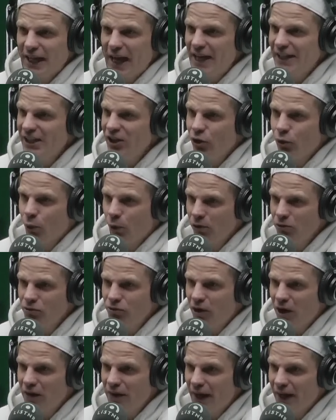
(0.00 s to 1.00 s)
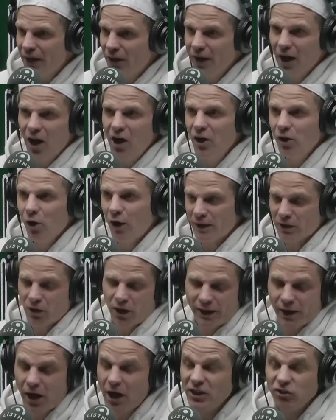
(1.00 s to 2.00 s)
How do you quantify that? I know, I
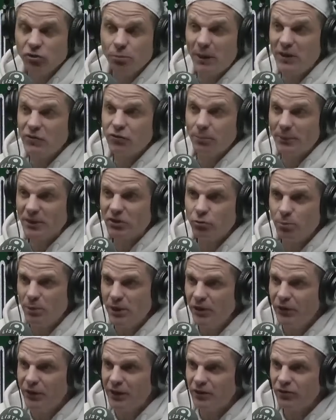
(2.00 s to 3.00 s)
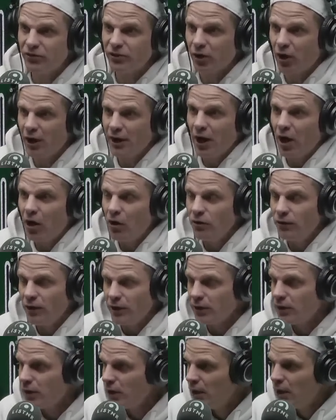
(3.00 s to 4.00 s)
can only speak from experience, and I know that
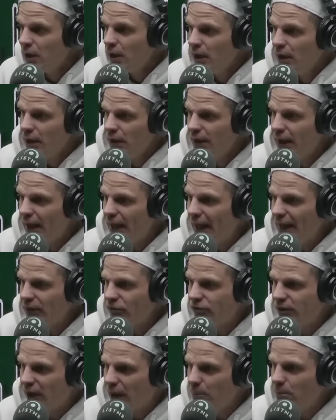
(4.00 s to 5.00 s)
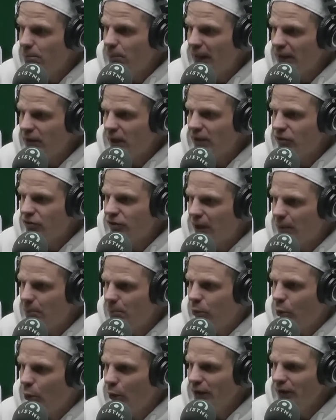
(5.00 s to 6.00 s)
at some
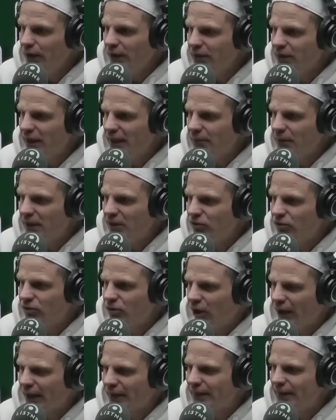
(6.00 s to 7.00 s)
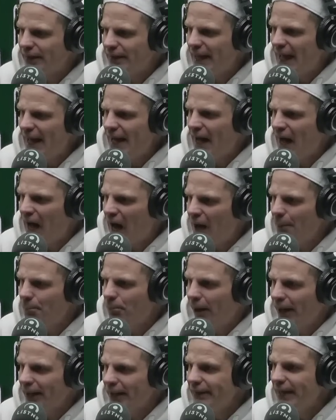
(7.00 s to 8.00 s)
point it's like that
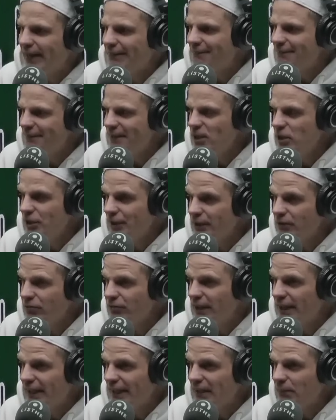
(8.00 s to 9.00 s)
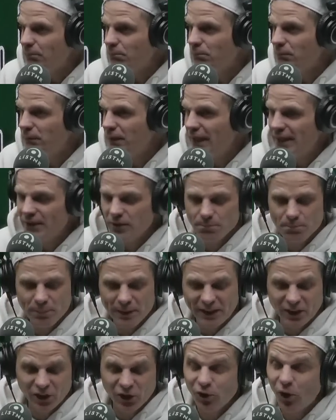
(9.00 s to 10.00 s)
heartbreak and that feeling of getting either
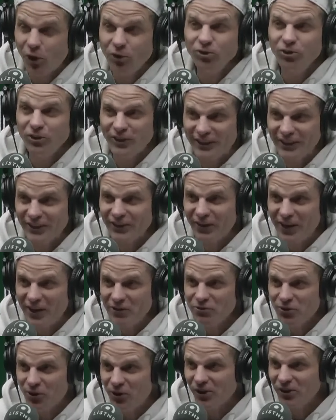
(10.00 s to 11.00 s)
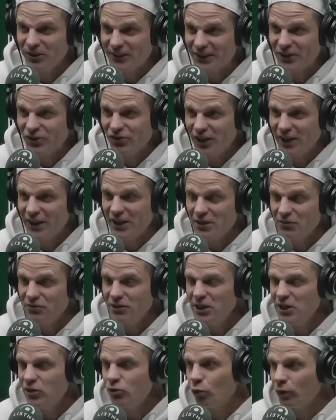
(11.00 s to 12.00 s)
beaten closely in a grand final in consecutive
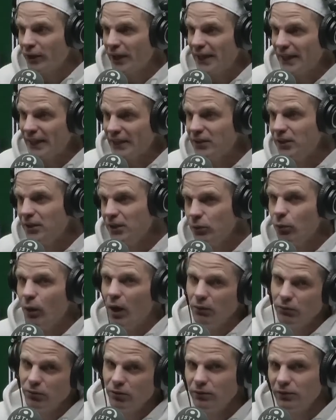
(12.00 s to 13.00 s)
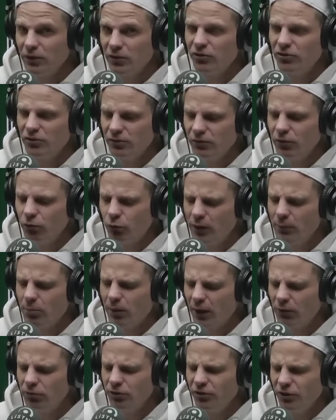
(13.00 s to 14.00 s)
years, or getting the
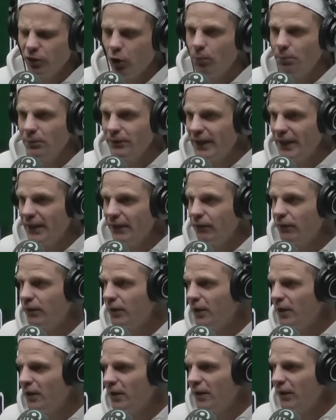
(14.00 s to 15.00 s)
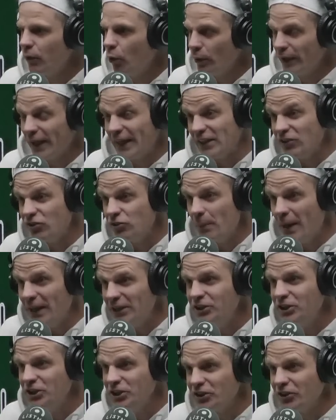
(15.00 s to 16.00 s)
replay obviously not, but then or getting
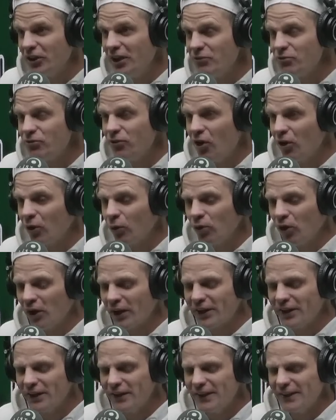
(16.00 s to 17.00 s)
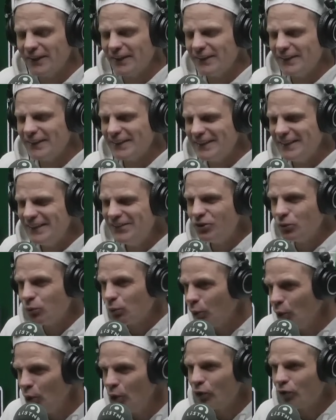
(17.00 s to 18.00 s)
smashed in a grand final. Like, is it
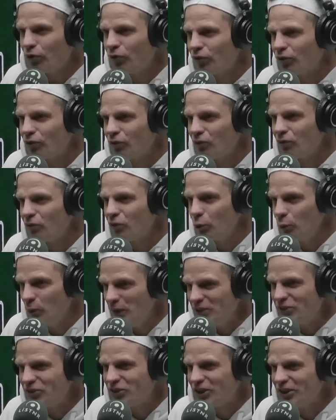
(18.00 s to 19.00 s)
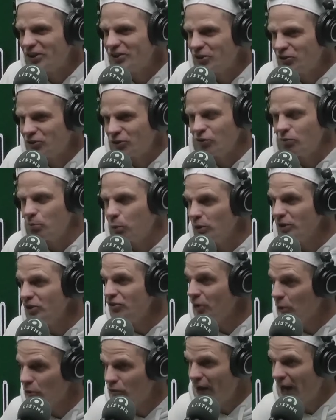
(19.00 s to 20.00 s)
worth the risk to sort of put
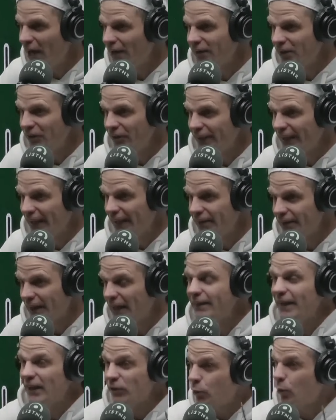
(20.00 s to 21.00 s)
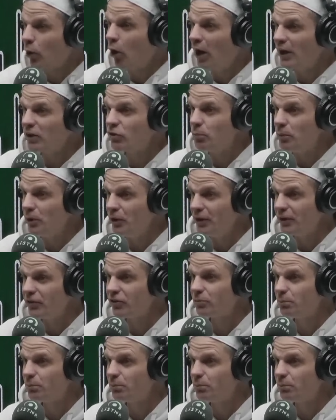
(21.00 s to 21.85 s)
yourself out there again? That's what I experienced.